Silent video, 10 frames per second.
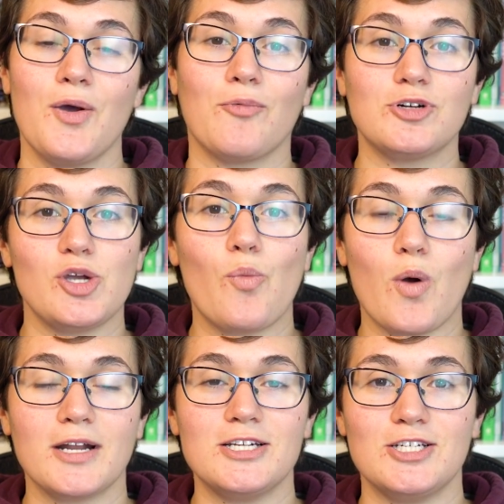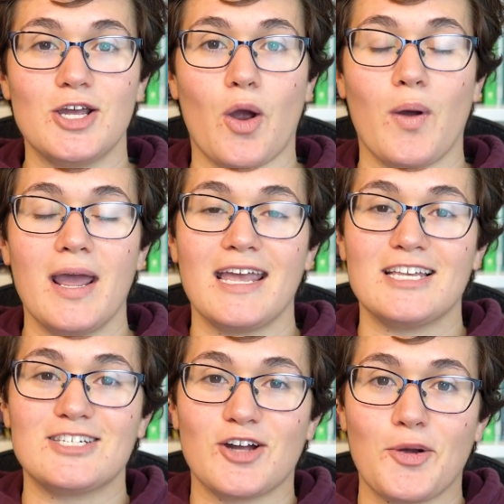What you want to do
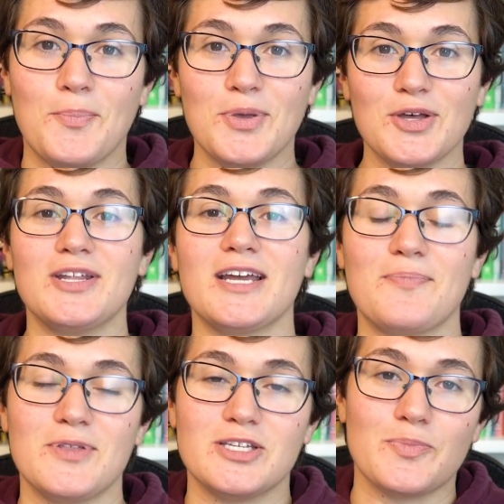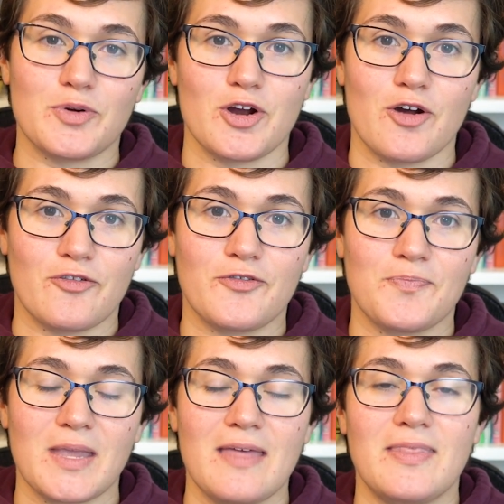is start building up this proof
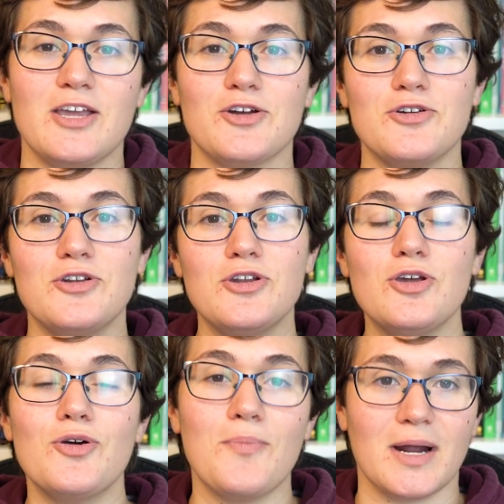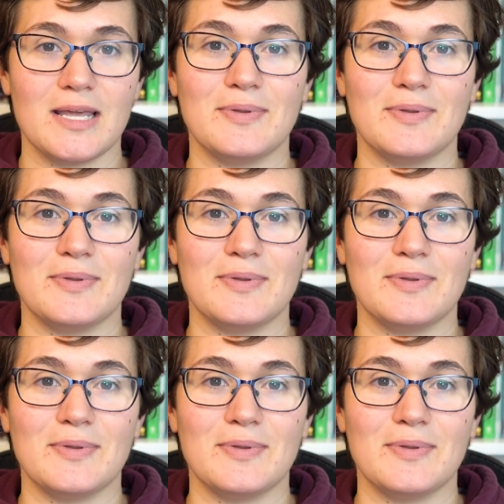that your new money